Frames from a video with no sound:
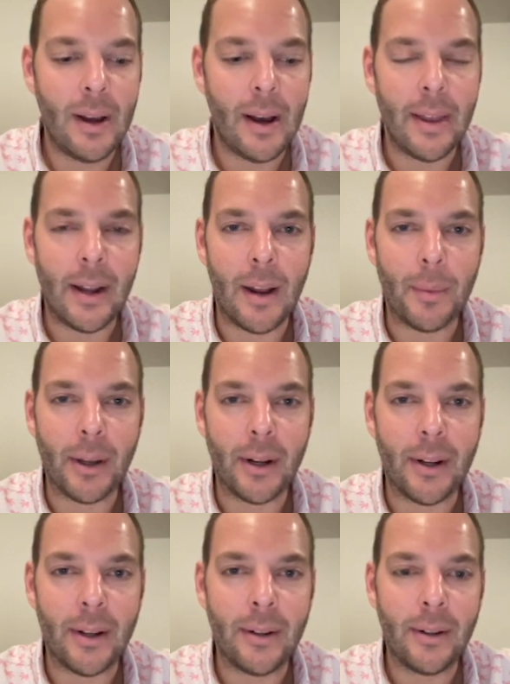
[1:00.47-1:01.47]
And then going
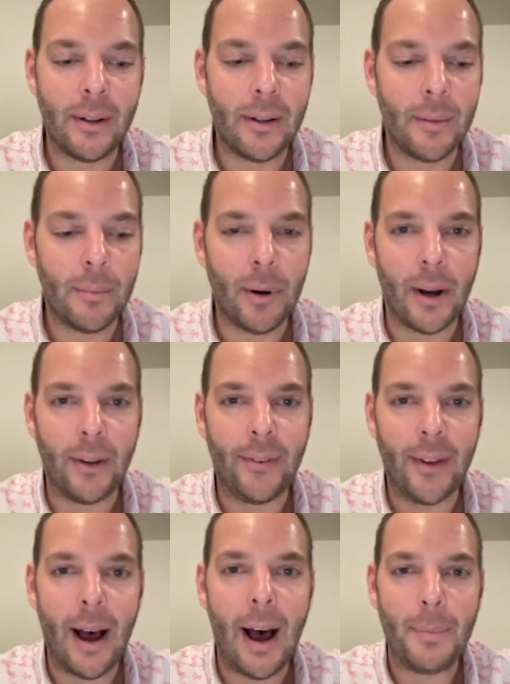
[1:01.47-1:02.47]
to
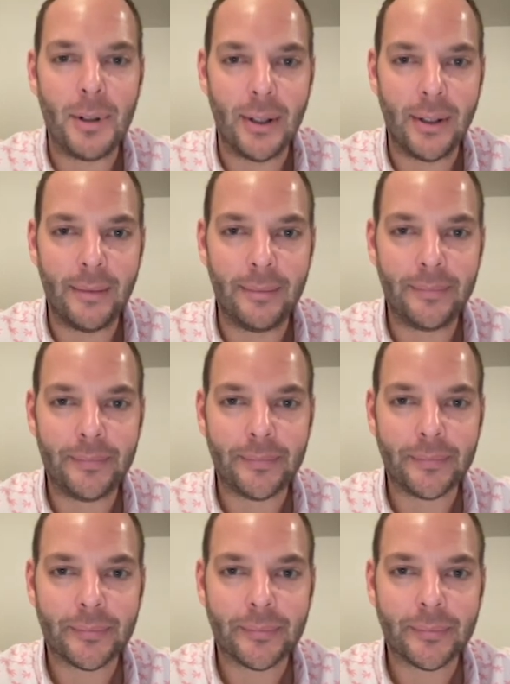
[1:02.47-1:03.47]
press option,
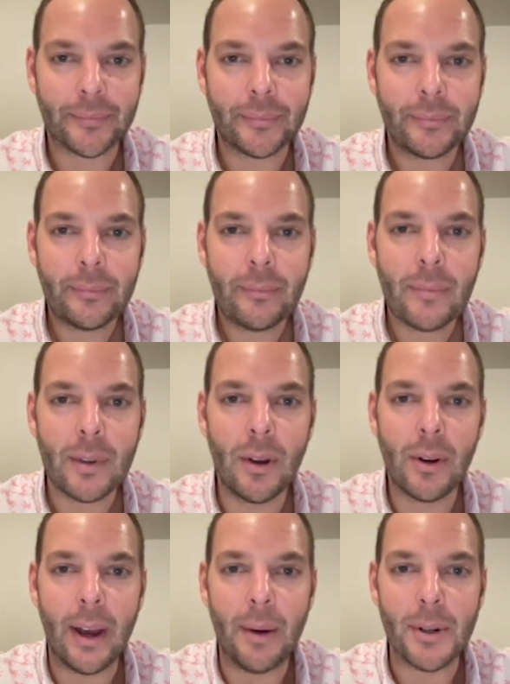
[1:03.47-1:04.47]

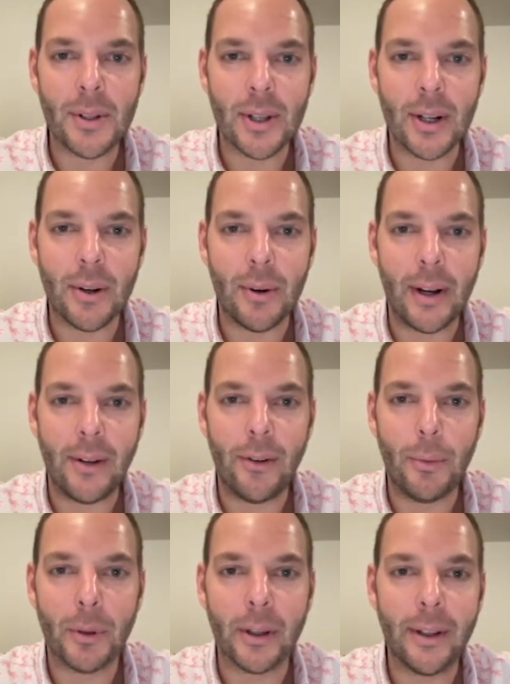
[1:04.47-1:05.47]
okay, which is going to create a
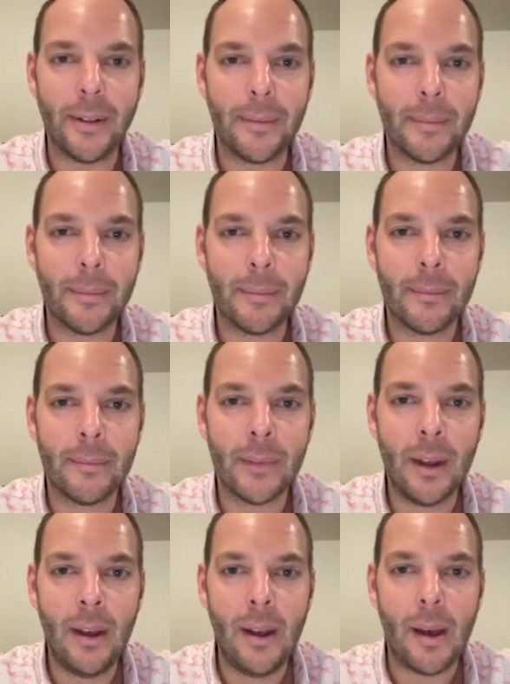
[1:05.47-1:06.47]
duplicate.
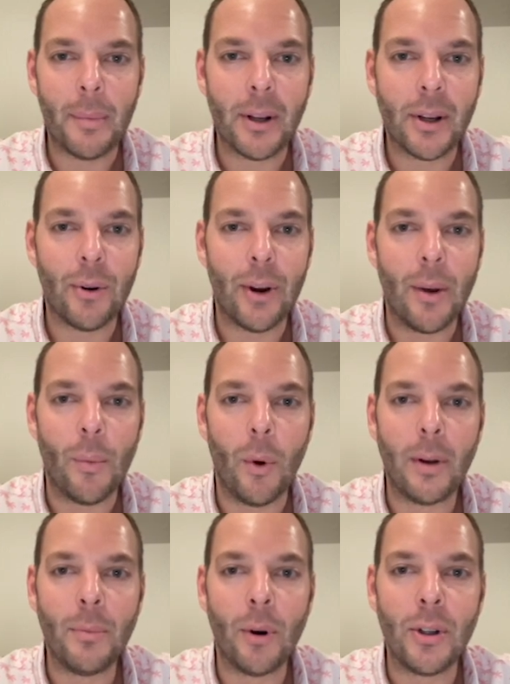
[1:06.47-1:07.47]
I'm going to create
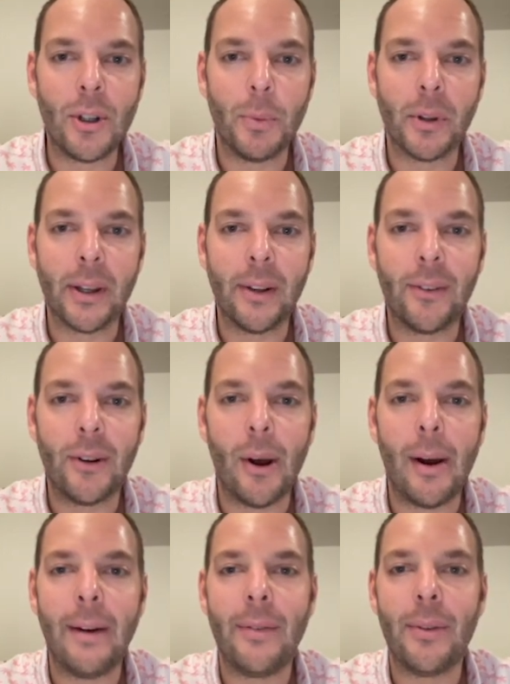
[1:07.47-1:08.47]
one more duplicate. So now
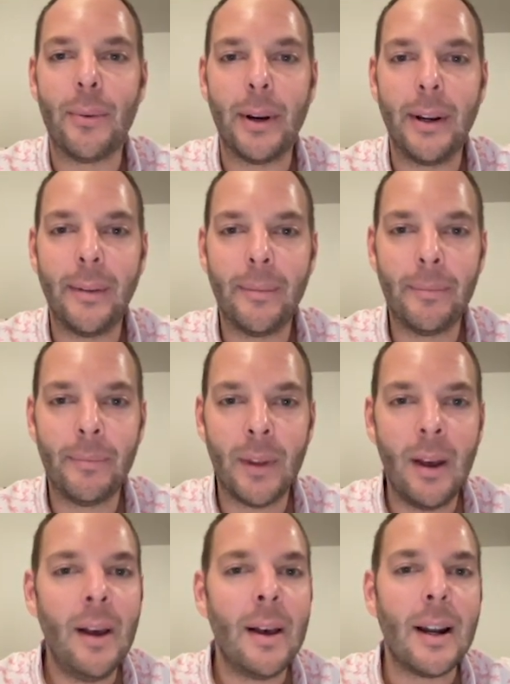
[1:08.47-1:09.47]
I have 3.
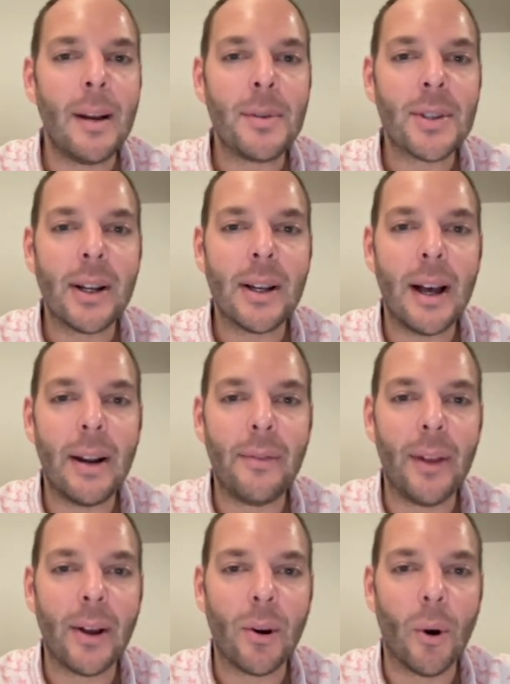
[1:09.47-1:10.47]
And I'm just going to kind of
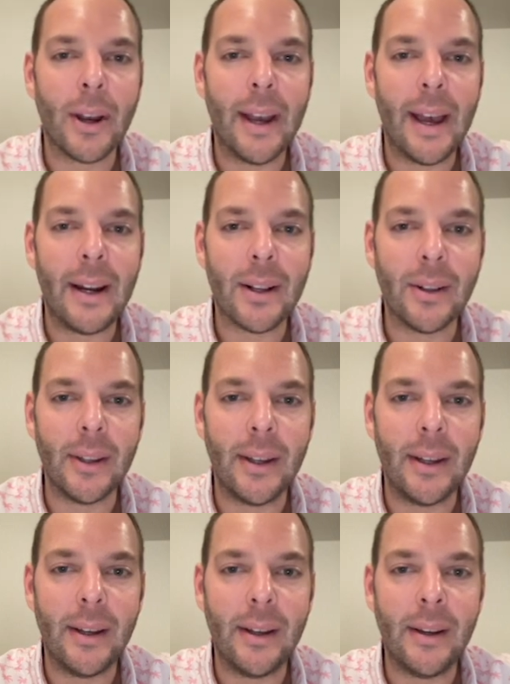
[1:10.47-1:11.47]
like
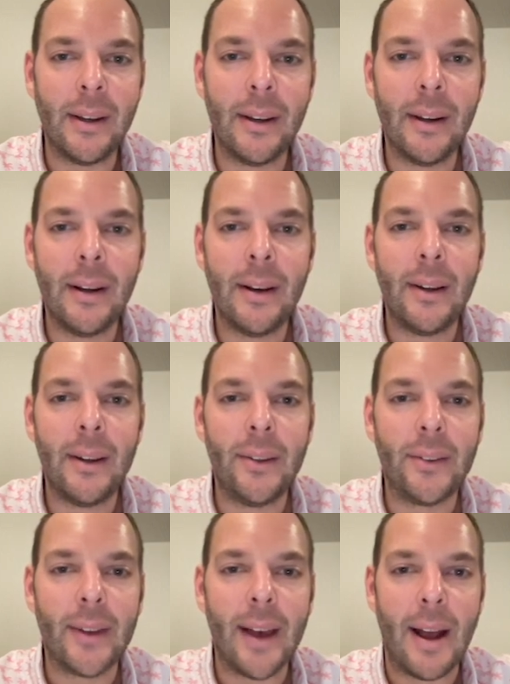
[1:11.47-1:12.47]
organically
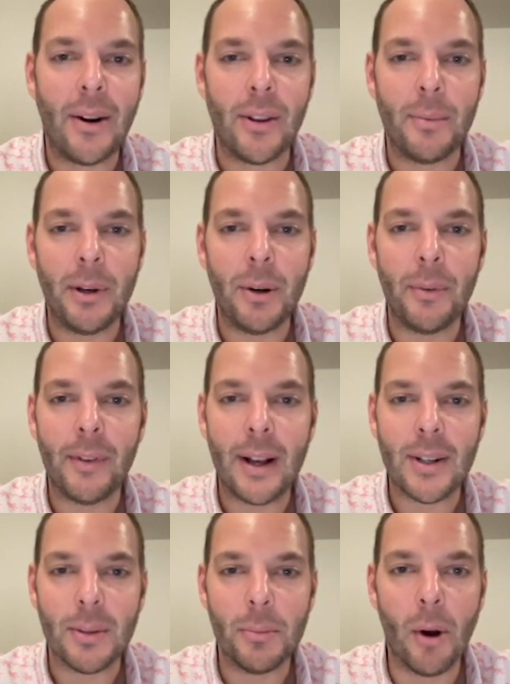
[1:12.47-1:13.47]
scatter them here. We've got
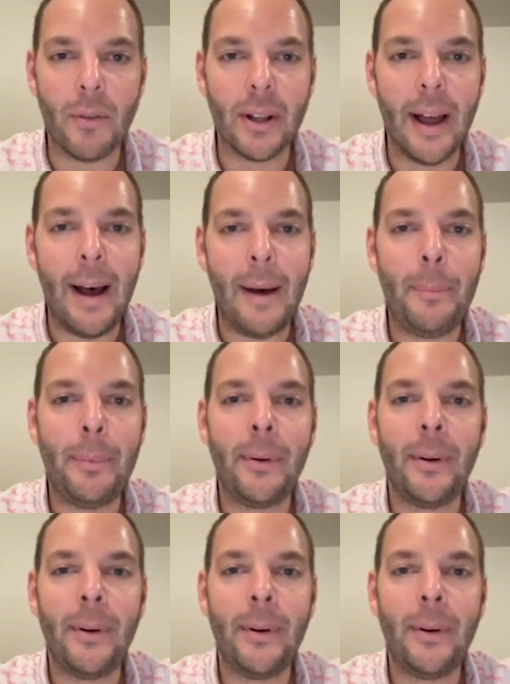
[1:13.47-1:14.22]
some overlap.